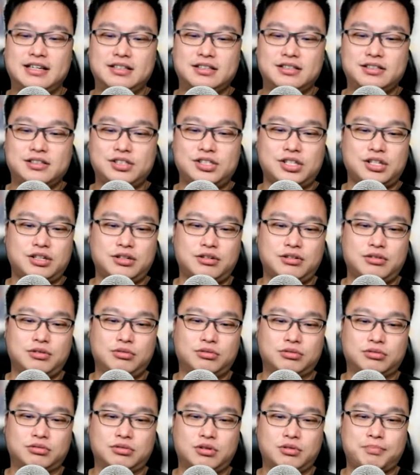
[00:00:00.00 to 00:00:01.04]

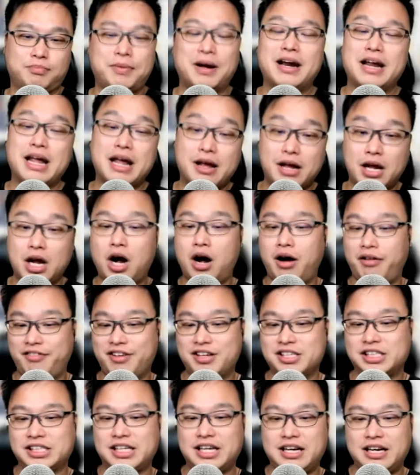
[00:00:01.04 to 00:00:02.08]
So, but
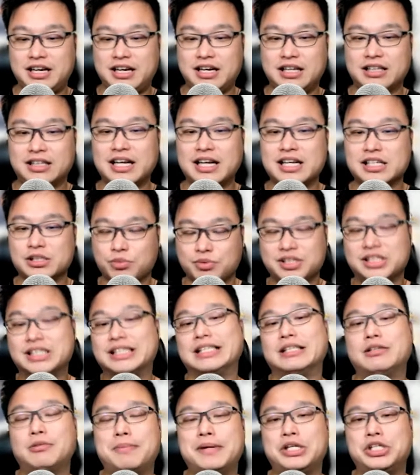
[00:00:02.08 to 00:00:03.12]
obviously these will
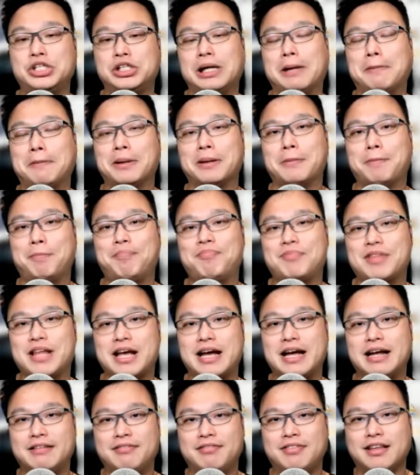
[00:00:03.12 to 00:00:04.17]
still be cheaper
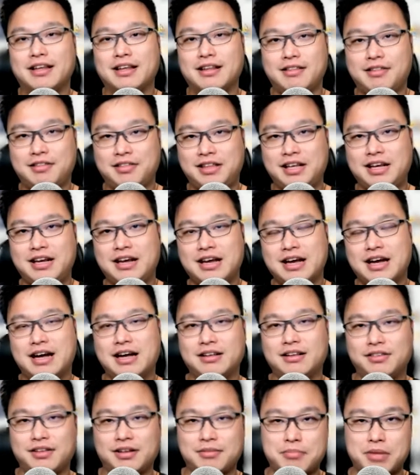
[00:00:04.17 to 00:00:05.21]
than
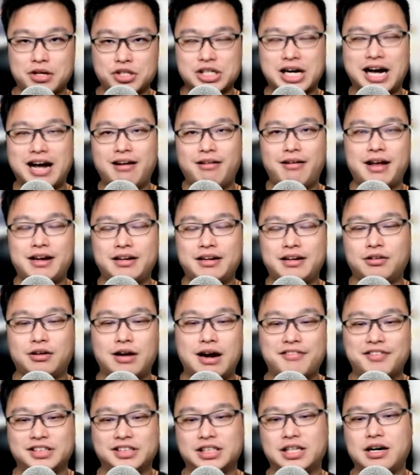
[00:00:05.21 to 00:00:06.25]
the much higher end
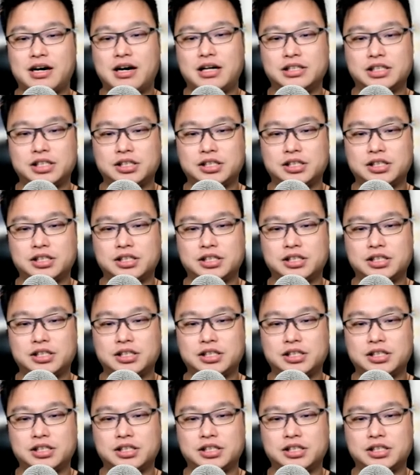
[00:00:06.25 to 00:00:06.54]
graphics cards.